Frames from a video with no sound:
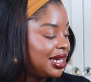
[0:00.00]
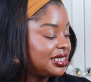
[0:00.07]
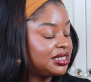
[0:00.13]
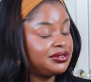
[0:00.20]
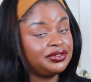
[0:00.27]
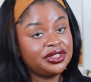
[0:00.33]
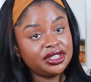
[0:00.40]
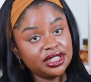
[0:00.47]

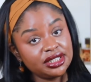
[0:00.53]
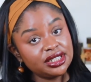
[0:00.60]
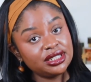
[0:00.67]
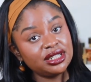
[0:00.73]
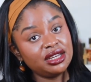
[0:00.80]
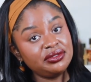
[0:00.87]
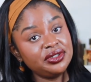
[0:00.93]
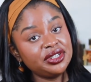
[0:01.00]
as a vanilla
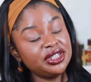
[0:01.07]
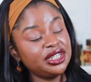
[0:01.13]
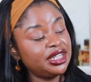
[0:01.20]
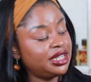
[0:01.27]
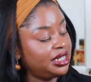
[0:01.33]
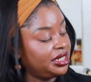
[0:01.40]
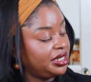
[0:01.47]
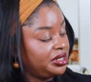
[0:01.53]

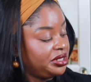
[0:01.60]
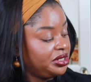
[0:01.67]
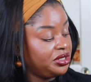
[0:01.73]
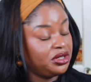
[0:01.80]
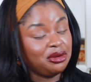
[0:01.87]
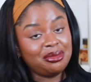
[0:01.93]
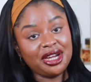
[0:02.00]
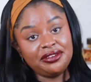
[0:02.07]
lover, you
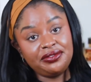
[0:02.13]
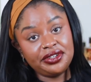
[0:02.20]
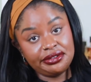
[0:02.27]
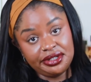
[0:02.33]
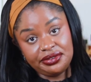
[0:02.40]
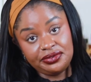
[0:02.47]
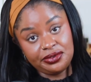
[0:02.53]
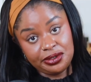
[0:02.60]
know, my
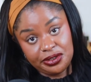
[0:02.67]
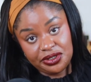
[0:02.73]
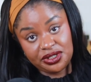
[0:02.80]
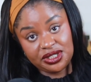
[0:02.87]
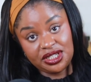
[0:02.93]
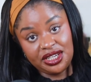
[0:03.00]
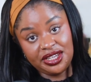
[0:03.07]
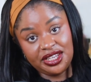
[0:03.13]
very
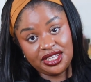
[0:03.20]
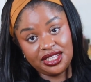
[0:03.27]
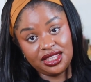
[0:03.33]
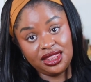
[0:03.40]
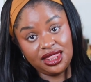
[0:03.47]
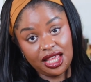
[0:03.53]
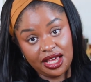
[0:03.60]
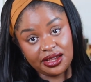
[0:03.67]
first
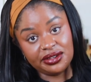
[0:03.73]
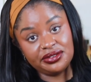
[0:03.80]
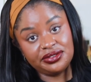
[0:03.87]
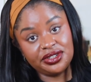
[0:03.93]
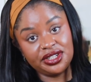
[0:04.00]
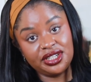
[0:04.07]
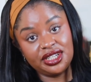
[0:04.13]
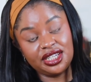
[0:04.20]
love
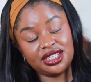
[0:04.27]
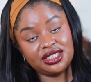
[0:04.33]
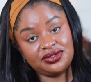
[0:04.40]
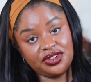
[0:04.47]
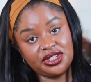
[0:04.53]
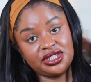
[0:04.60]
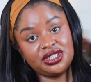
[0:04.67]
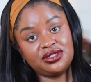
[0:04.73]
as
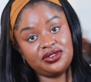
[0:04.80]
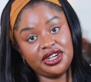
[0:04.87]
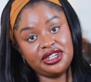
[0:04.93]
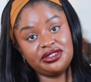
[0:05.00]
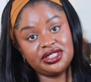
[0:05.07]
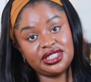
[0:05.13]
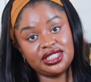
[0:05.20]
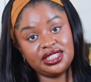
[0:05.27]
far as
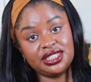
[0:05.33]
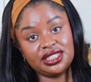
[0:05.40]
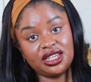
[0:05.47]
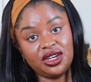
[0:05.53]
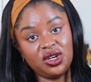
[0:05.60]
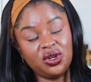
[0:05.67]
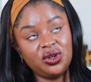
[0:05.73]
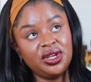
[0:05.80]
fragrances
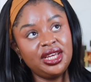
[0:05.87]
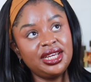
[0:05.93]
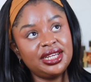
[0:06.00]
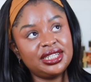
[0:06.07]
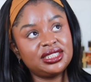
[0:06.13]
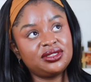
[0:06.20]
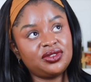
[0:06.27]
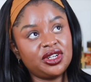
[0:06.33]
go,
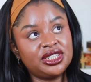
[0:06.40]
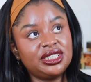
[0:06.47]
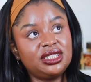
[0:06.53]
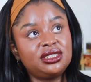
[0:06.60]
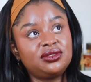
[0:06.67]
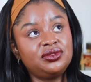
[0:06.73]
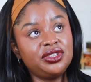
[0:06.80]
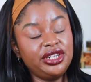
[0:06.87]
as far
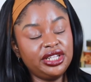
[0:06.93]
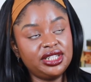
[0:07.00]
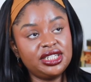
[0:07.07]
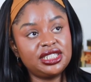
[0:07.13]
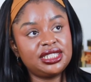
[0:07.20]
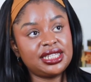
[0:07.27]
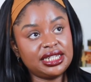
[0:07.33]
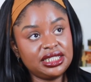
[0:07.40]
as
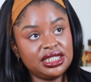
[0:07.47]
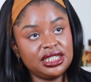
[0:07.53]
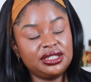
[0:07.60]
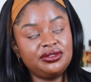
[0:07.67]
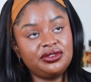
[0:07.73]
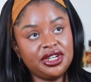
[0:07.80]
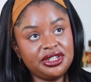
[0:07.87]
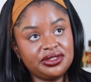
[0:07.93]
vanilla
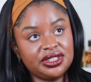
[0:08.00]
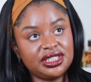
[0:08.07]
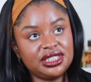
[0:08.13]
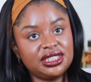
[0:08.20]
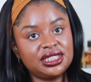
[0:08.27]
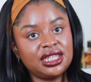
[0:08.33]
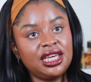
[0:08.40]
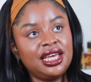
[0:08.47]
scented
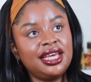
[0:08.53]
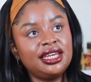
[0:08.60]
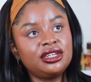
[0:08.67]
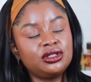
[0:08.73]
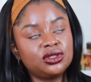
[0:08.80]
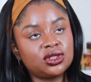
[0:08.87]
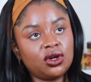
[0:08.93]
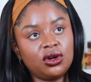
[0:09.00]
fragrances,
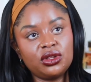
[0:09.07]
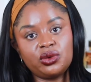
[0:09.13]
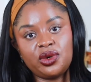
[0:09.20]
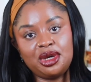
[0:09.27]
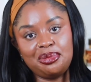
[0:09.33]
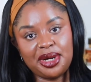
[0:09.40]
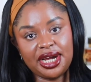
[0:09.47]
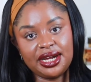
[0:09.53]
goes all the
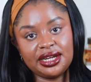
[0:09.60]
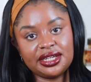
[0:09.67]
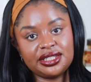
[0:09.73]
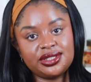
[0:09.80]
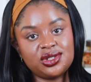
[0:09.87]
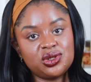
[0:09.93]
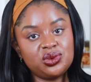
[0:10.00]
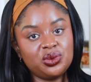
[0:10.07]
way
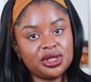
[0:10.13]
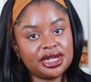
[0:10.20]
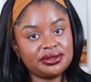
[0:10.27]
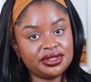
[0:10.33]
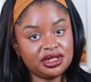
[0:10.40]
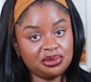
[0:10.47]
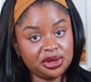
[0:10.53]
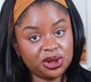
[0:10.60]
back to when I
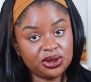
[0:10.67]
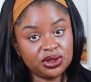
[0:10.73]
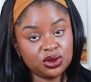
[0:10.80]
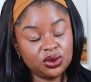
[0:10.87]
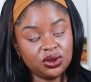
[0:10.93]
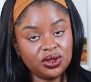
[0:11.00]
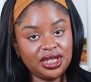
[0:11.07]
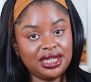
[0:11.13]
was in middle
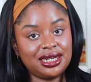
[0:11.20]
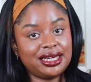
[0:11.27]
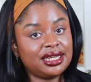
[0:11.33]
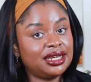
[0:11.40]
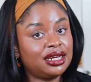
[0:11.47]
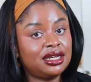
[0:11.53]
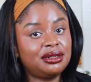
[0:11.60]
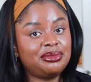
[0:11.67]
school and I
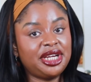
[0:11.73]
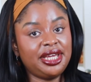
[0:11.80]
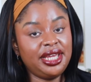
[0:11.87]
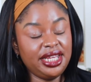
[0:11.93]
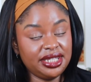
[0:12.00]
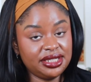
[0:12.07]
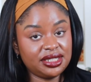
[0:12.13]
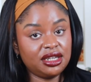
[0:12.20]
got my
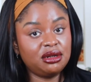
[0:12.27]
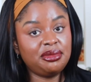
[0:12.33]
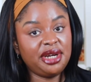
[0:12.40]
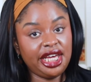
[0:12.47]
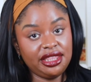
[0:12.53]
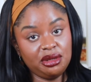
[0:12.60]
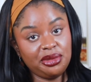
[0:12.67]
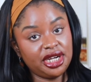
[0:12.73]
hands on
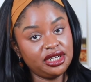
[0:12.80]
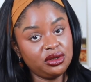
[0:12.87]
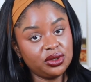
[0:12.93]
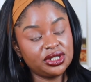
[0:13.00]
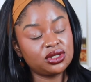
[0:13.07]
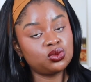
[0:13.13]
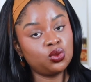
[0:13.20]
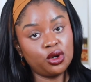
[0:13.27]
Bath and Body
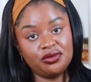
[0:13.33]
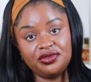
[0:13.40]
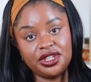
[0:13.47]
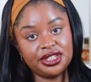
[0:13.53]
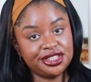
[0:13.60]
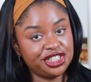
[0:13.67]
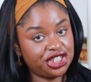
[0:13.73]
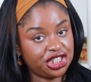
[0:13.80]
Works warm
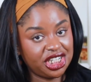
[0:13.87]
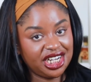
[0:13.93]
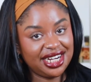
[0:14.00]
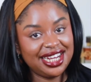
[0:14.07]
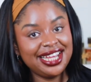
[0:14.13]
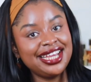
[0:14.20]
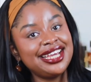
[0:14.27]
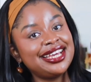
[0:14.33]
vanilla sugar.
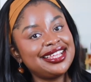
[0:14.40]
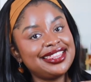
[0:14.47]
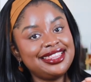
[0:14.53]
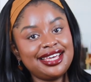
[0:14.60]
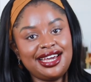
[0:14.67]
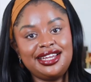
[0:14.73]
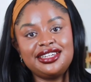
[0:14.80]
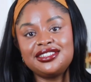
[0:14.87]

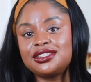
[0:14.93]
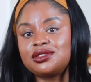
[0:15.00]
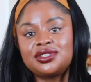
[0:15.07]
That is